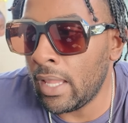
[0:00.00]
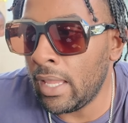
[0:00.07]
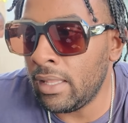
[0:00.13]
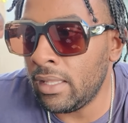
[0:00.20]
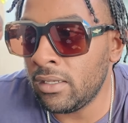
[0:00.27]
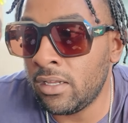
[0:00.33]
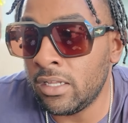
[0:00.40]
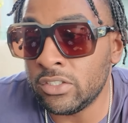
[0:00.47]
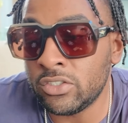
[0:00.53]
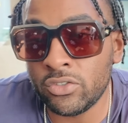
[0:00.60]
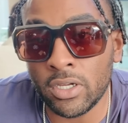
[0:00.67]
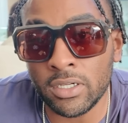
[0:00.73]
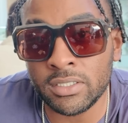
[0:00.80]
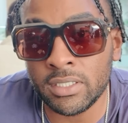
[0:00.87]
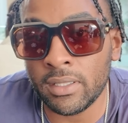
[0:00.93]
And then
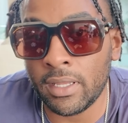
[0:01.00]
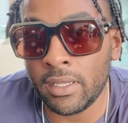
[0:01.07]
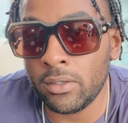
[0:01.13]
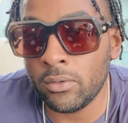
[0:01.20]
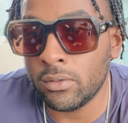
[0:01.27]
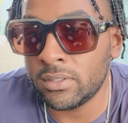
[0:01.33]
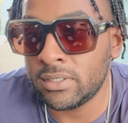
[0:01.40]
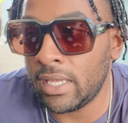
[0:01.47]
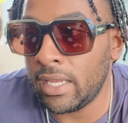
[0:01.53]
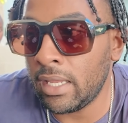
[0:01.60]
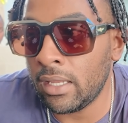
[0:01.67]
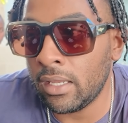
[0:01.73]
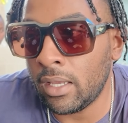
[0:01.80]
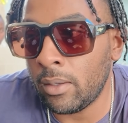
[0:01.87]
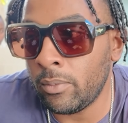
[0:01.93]
construction, like you were
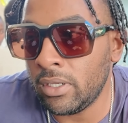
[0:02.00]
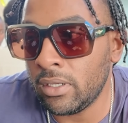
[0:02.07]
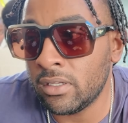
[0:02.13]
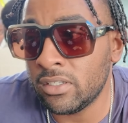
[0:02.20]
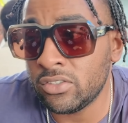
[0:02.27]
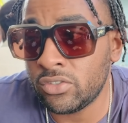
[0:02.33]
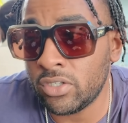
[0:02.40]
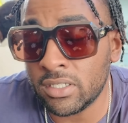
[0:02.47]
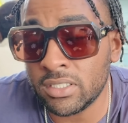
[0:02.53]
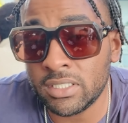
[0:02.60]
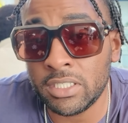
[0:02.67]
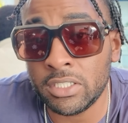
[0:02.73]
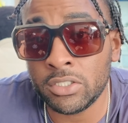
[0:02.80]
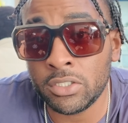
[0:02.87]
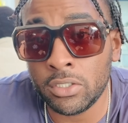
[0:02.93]
saying, I mean,
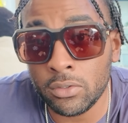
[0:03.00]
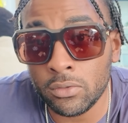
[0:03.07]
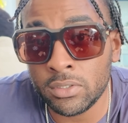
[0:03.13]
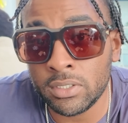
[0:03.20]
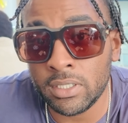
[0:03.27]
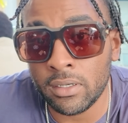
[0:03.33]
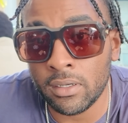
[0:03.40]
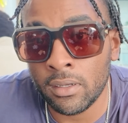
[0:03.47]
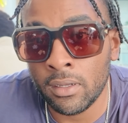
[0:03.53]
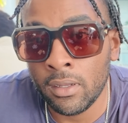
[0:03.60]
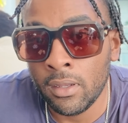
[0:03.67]
construction is huge here.